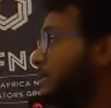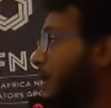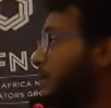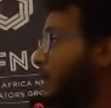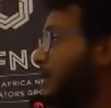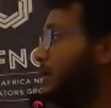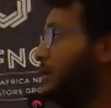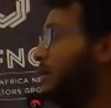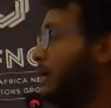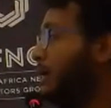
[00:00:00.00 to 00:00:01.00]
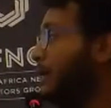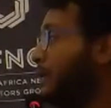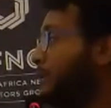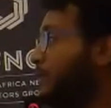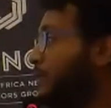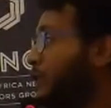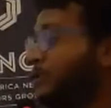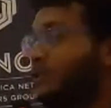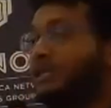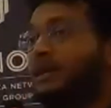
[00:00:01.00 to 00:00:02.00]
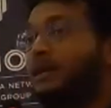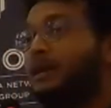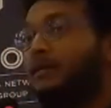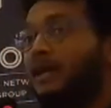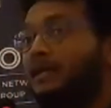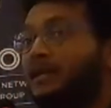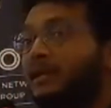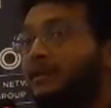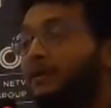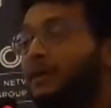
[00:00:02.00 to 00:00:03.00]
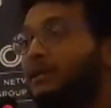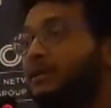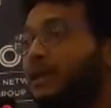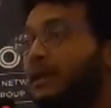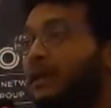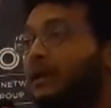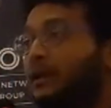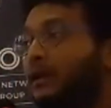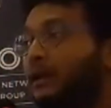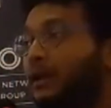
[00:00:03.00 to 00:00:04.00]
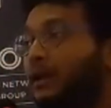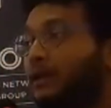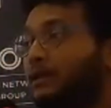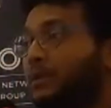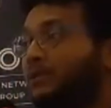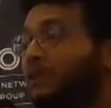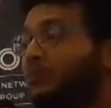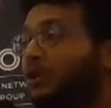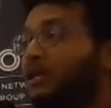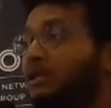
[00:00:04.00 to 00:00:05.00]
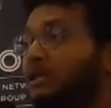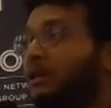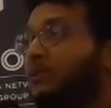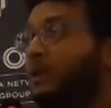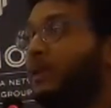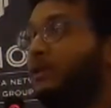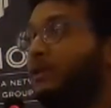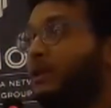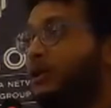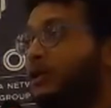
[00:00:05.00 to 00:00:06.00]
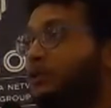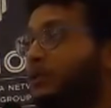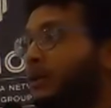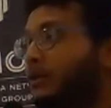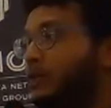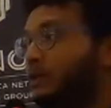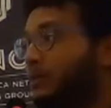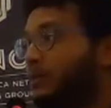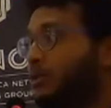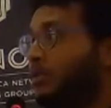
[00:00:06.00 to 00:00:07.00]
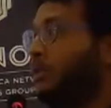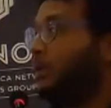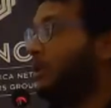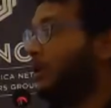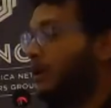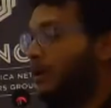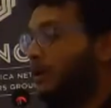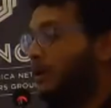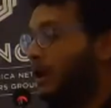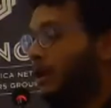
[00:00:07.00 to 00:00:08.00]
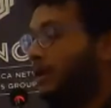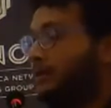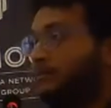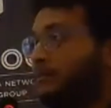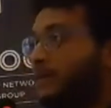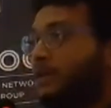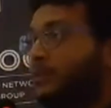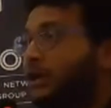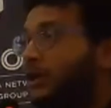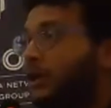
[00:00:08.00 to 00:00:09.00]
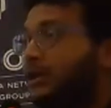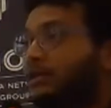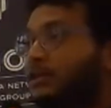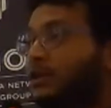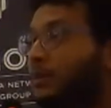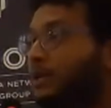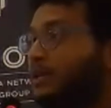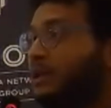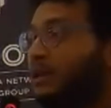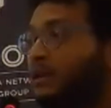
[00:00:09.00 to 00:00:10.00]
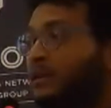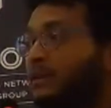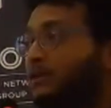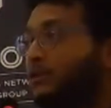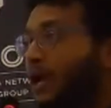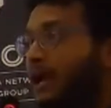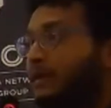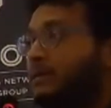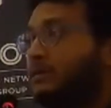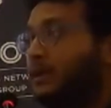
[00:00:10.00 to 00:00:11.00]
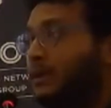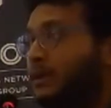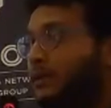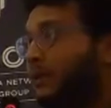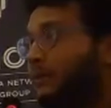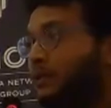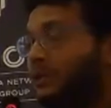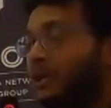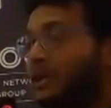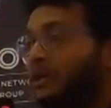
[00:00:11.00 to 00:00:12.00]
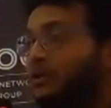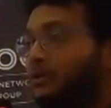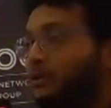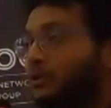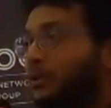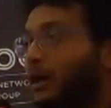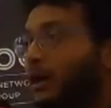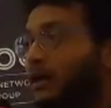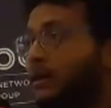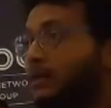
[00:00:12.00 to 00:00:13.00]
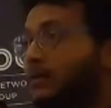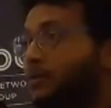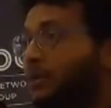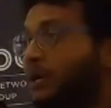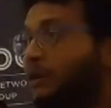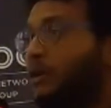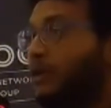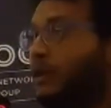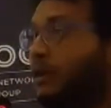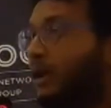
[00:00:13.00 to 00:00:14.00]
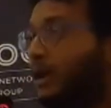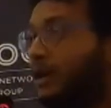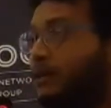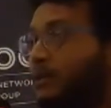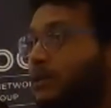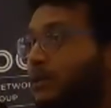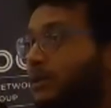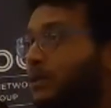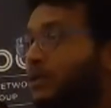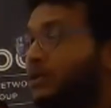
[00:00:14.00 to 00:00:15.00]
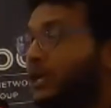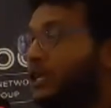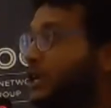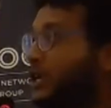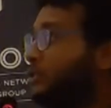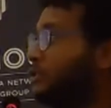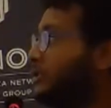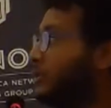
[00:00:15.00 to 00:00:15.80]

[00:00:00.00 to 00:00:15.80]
can be very interesting if, let's say, there is a specific policy implemented in a country. For example, if some regulators come and say in country X, everybody need to peer at the local exchange.